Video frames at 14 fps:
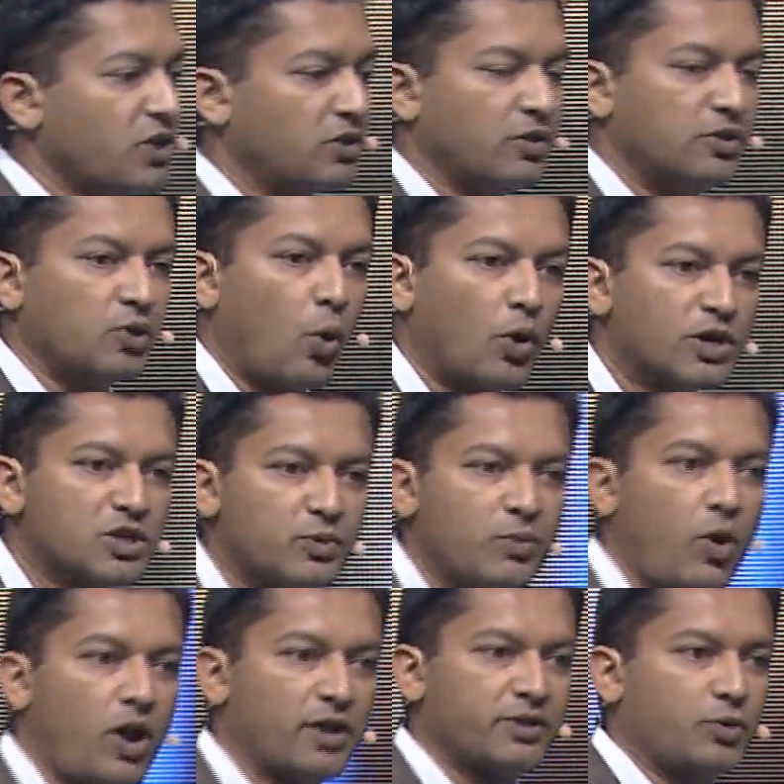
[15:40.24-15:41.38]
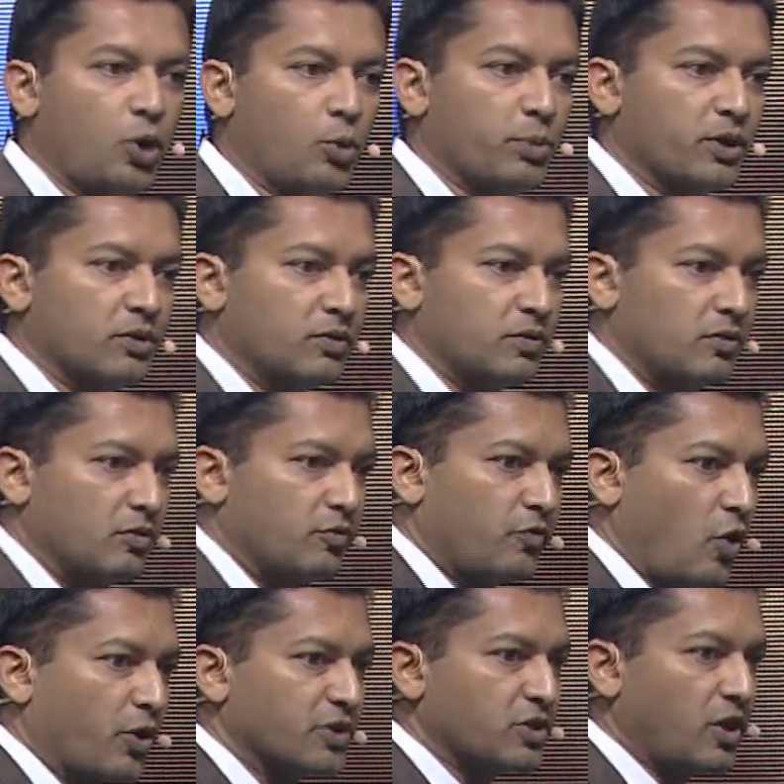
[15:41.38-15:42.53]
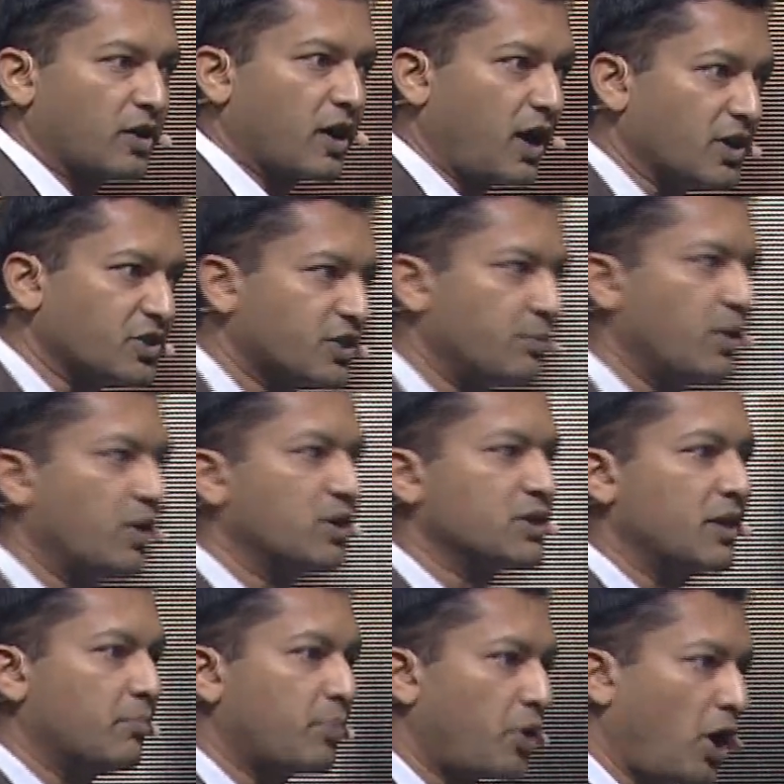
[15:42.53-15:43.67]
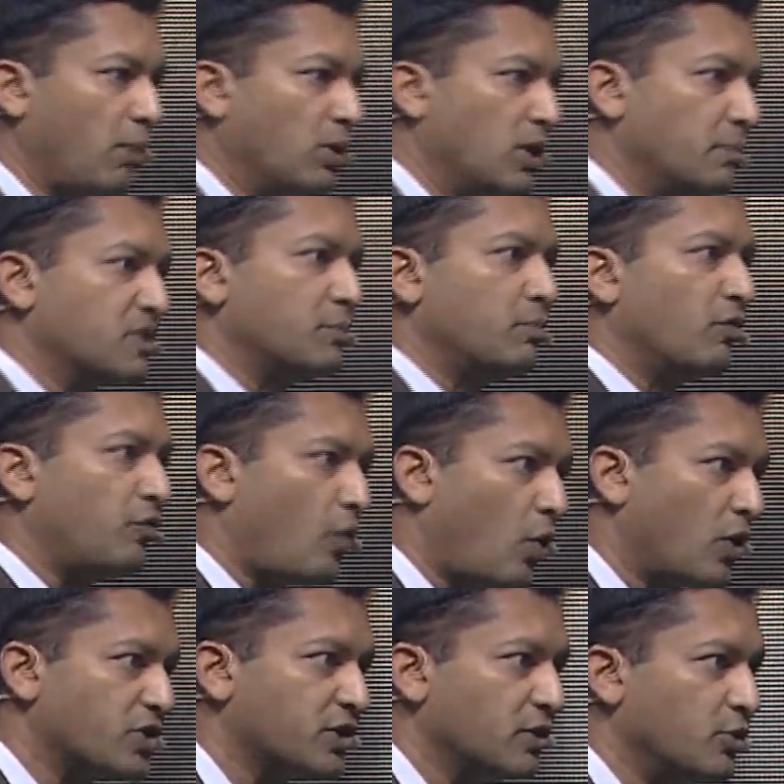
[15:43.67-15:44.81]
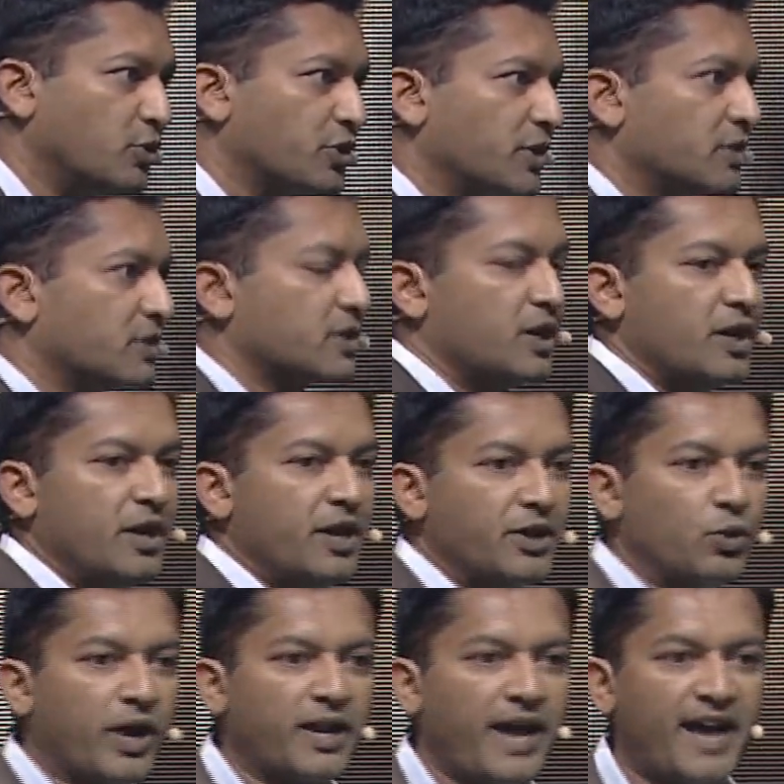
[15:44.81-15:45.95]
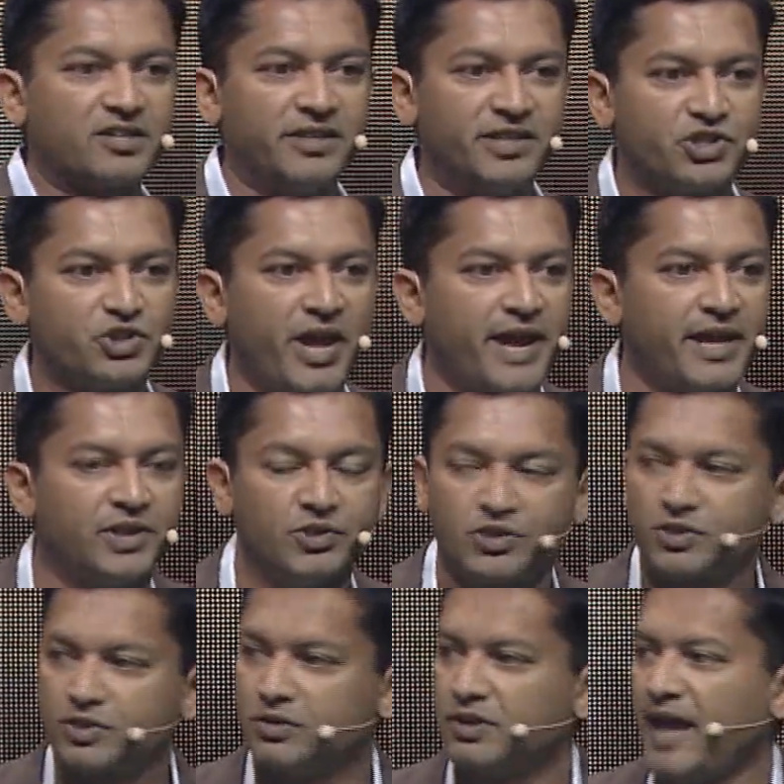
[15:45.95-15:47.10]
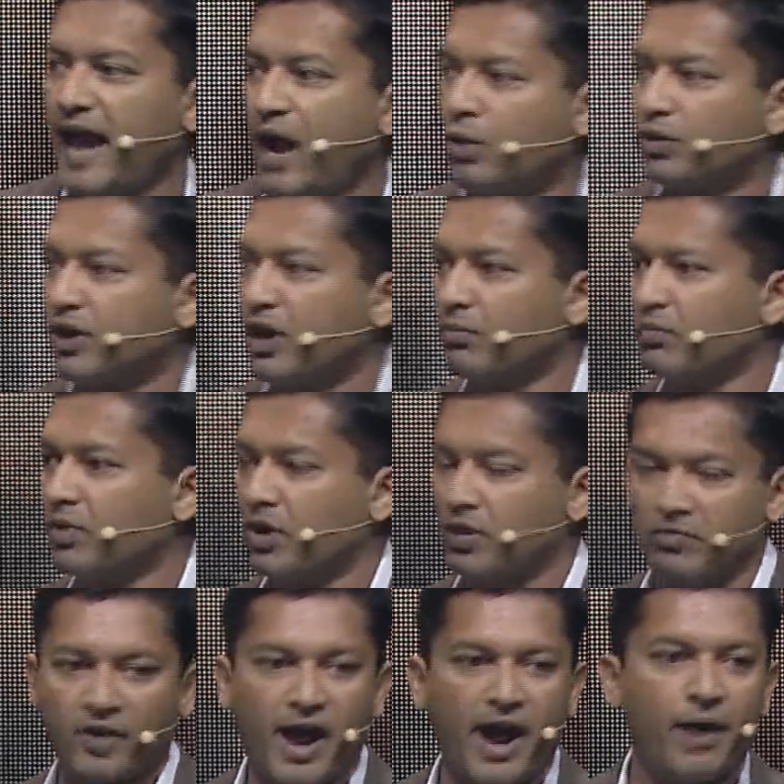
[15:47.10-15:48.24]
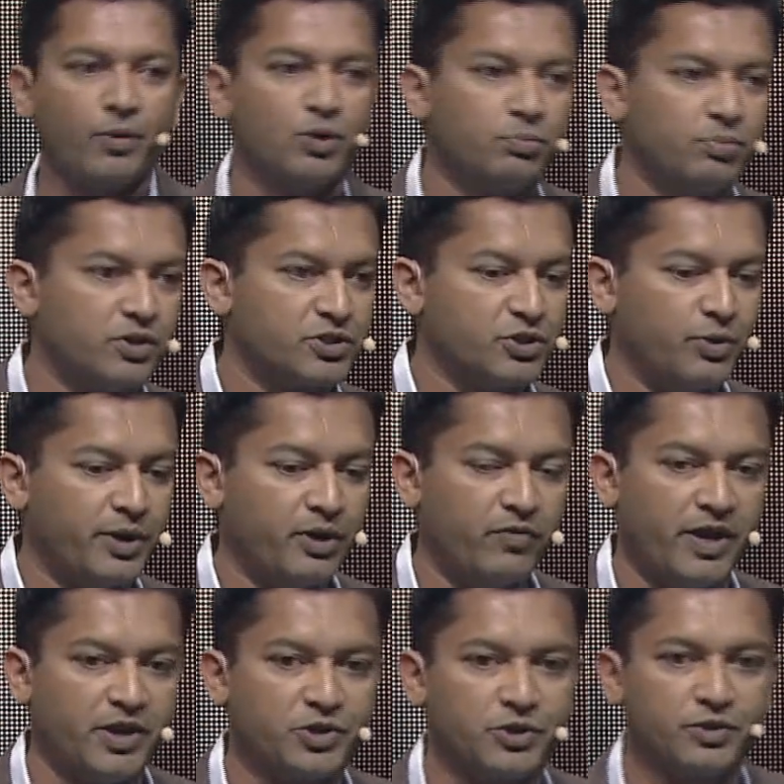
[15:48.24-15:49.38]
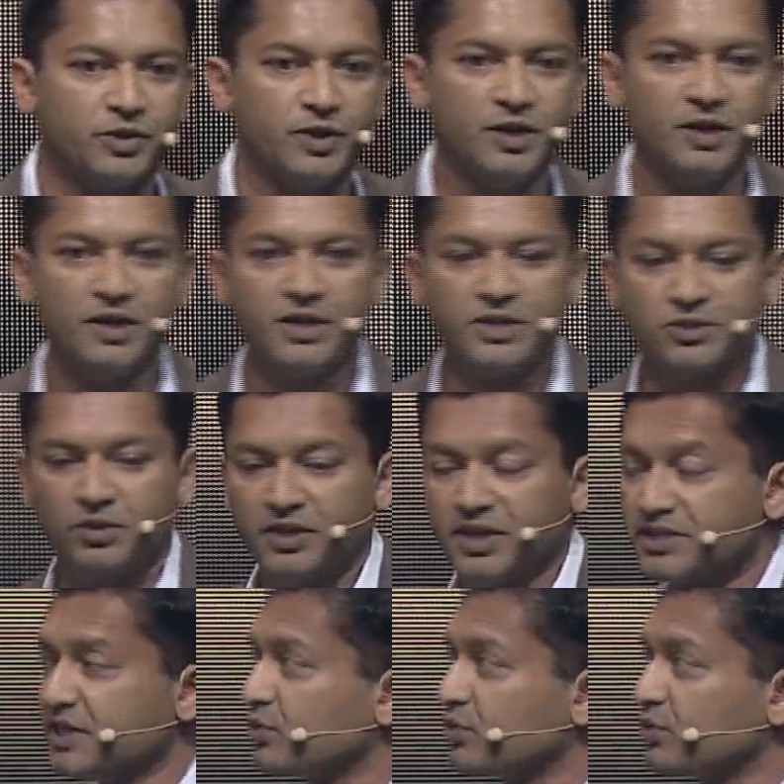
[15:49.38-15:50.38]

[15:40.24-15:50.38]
the doors we want to open, focus on customers and problems before solutions, you can actually change the outcome of how you pursue innovation. So this is